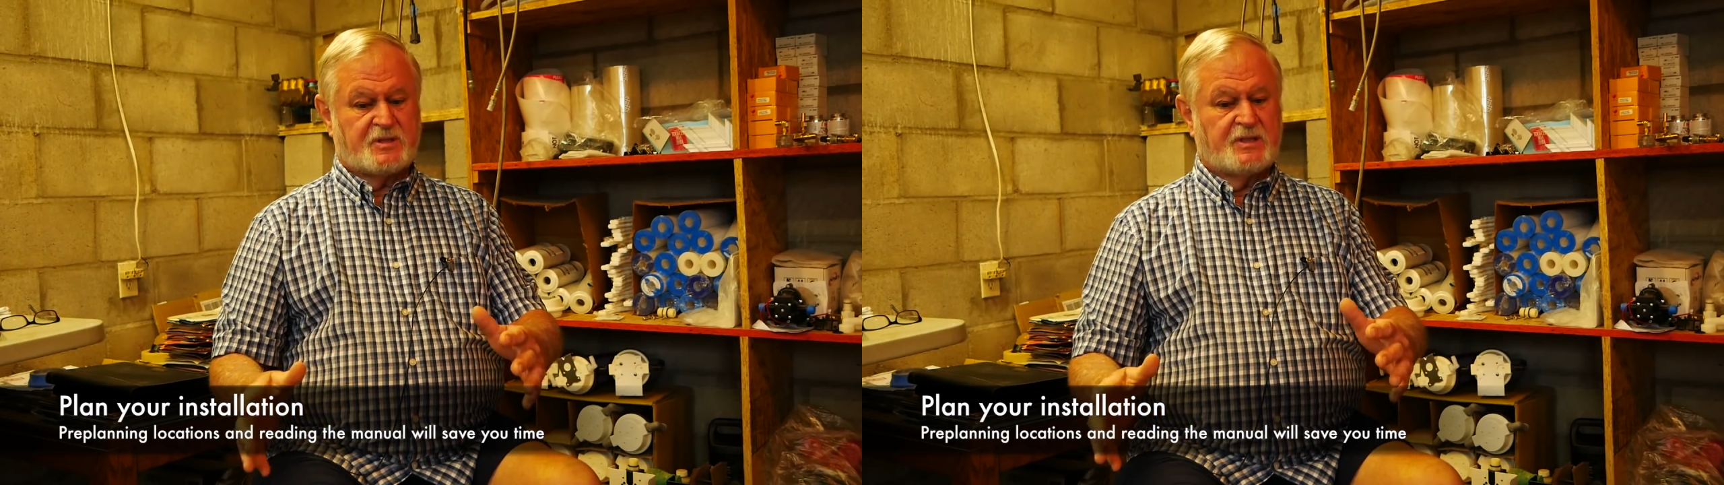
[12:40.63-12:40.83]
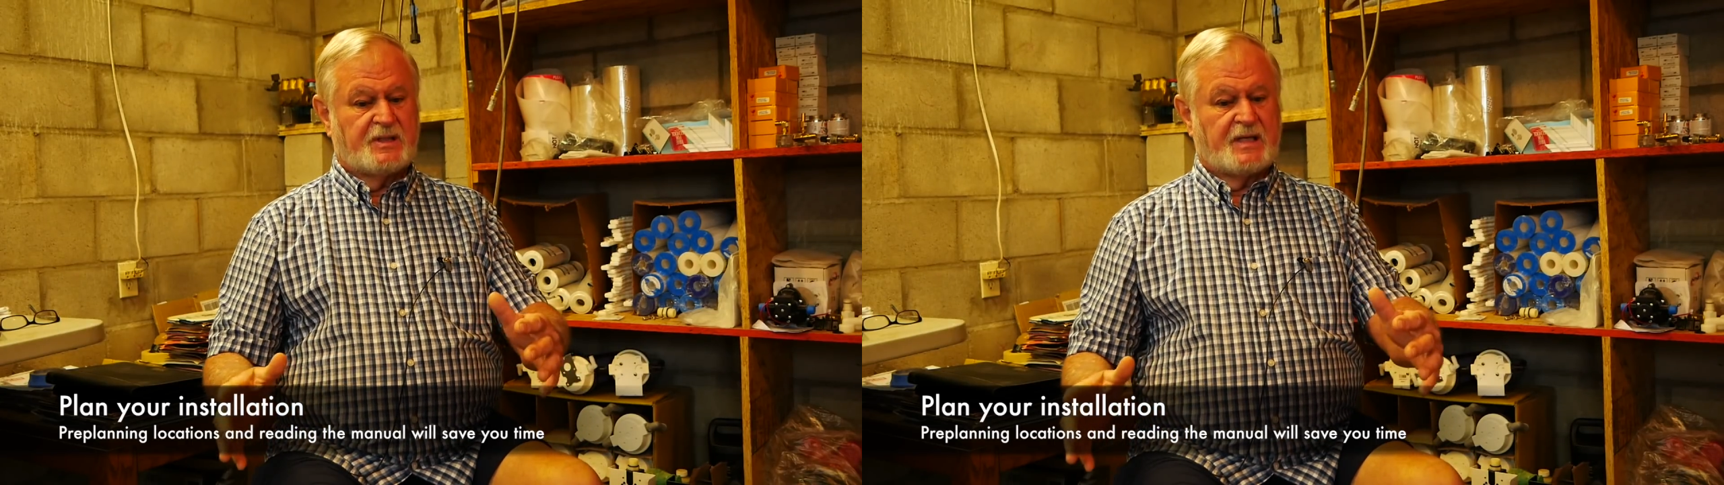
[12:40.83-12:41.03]

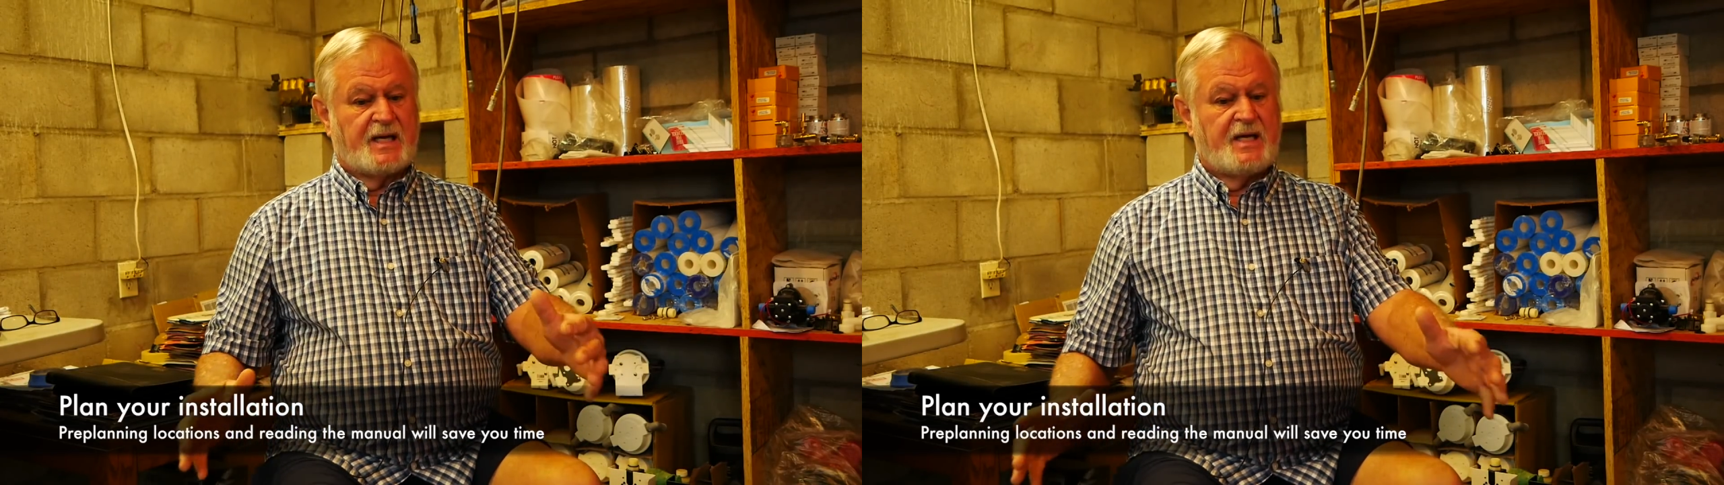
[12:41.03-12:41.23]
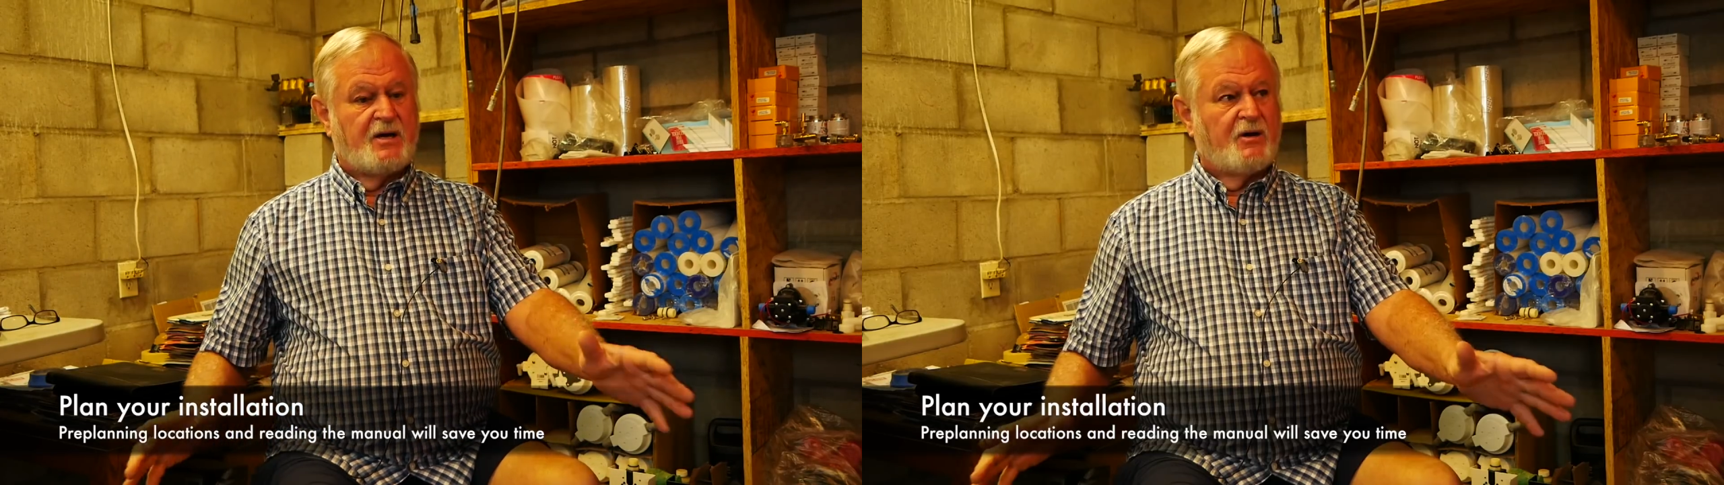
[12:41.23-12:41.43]
to
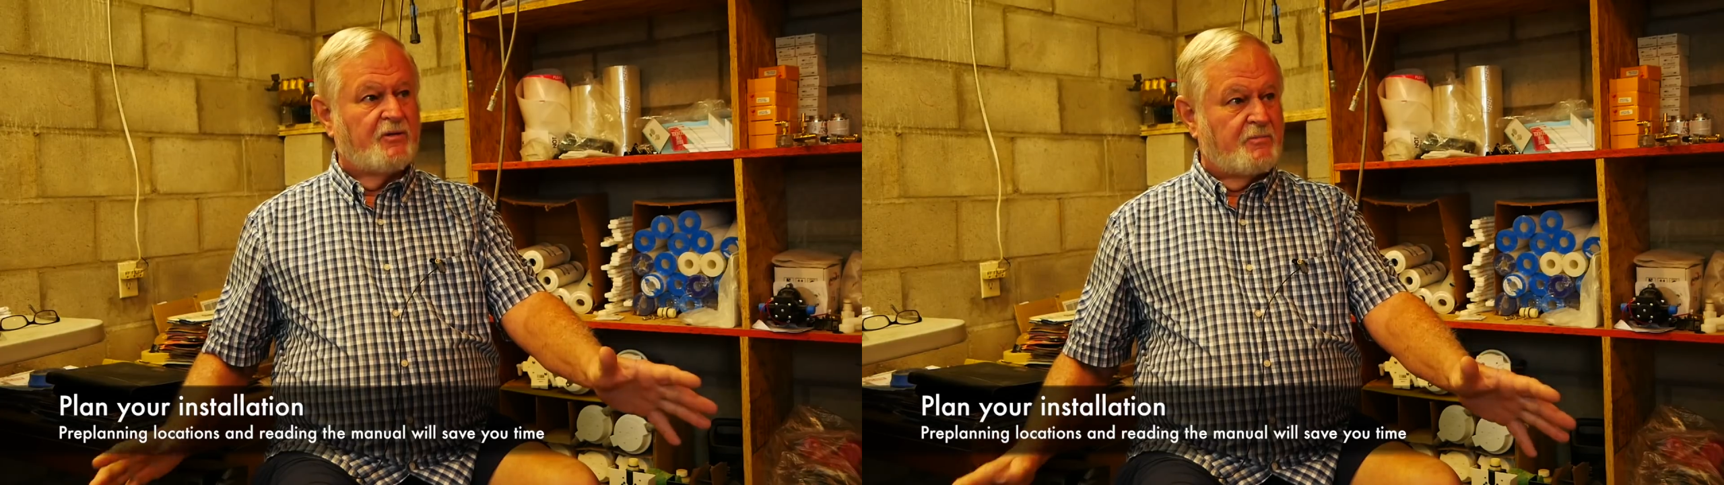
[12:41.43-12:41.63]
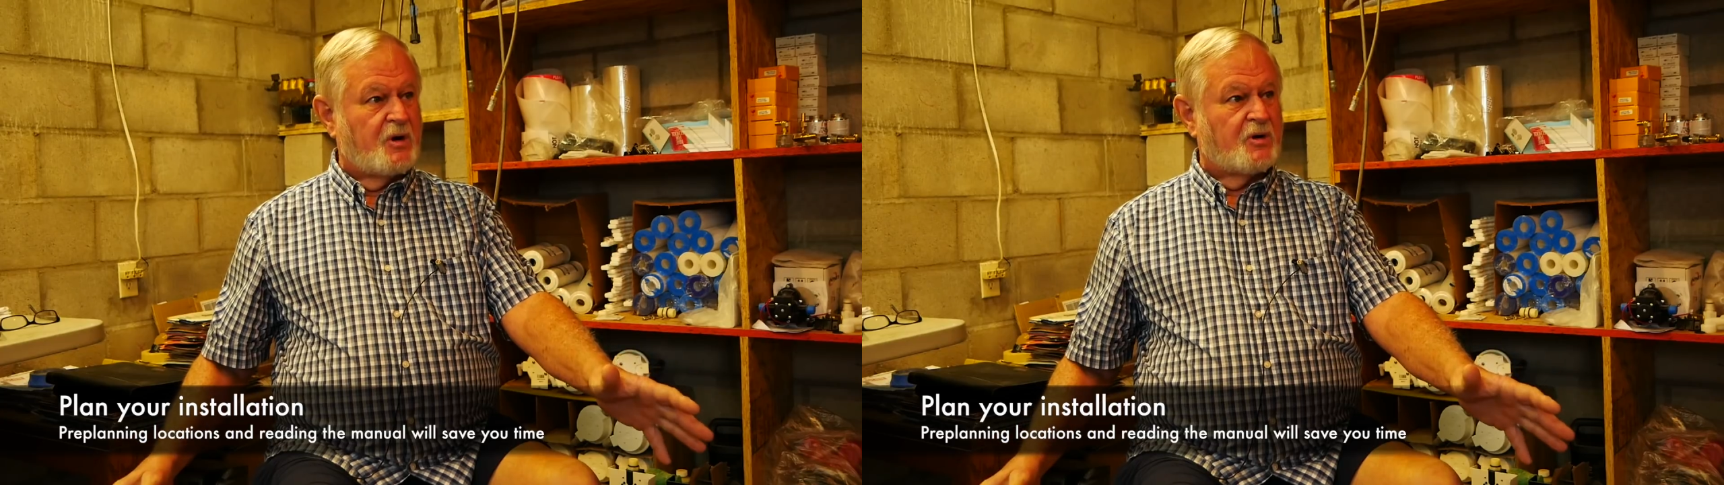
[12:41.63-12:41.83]
lay all the
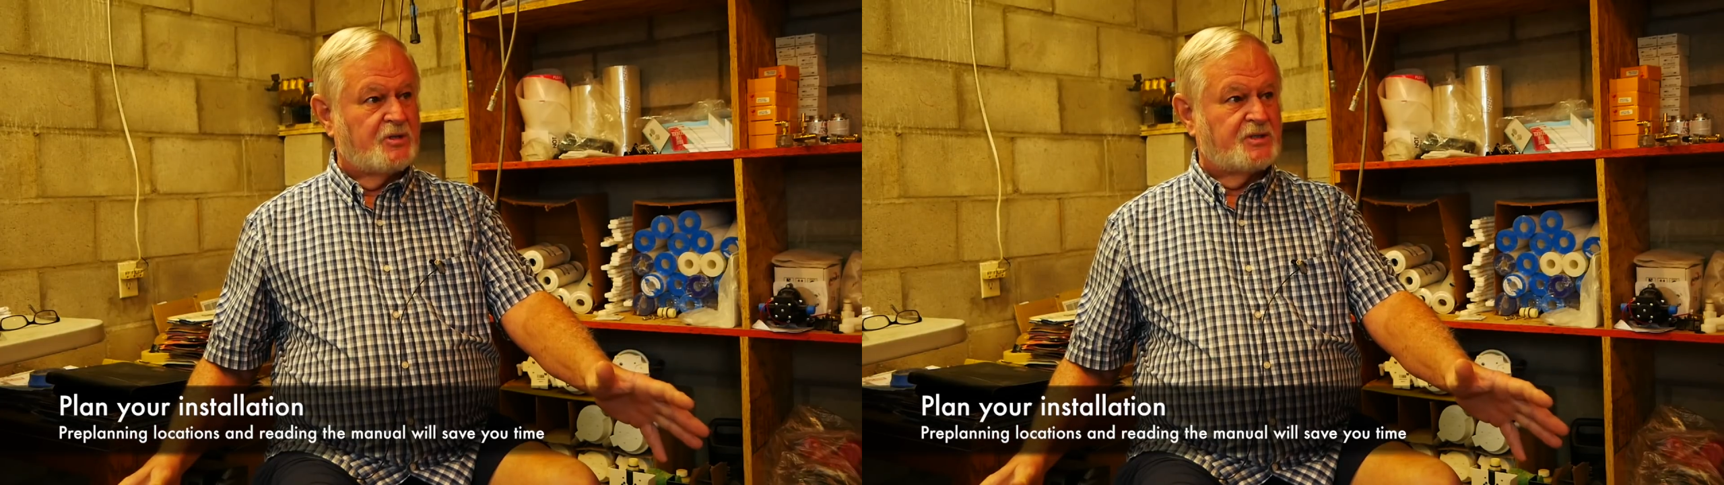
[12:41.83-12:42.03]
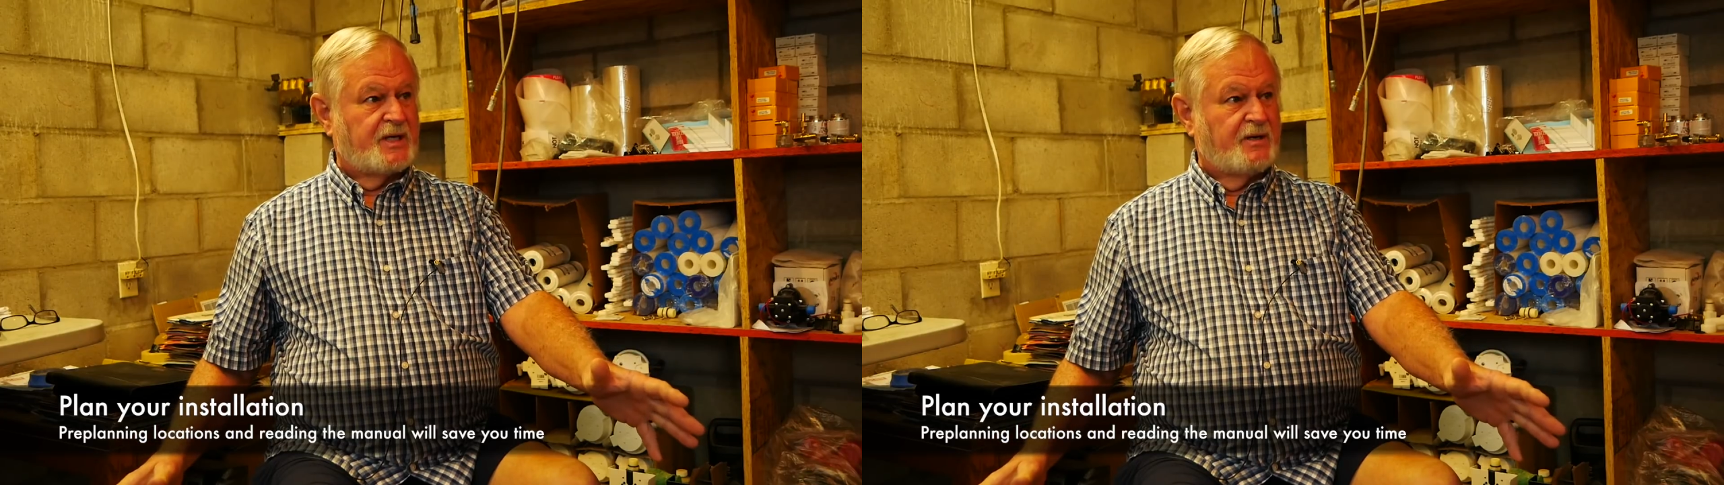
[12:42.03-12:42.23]

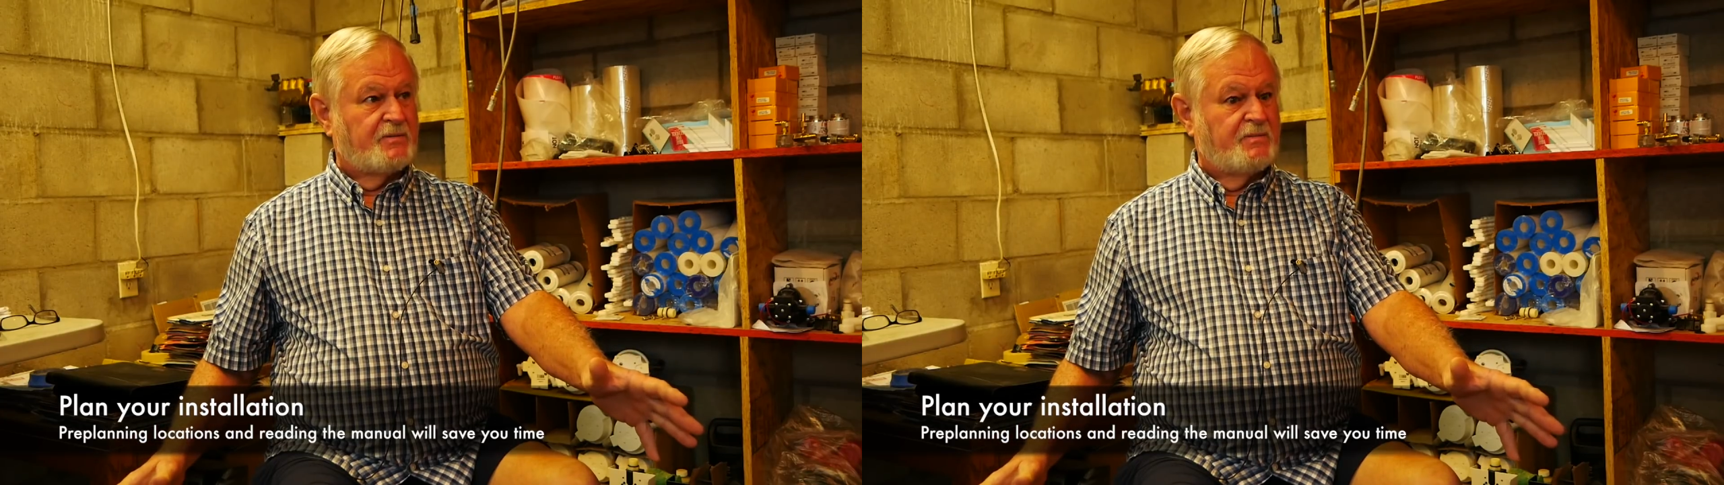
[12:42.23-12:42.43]
parts out,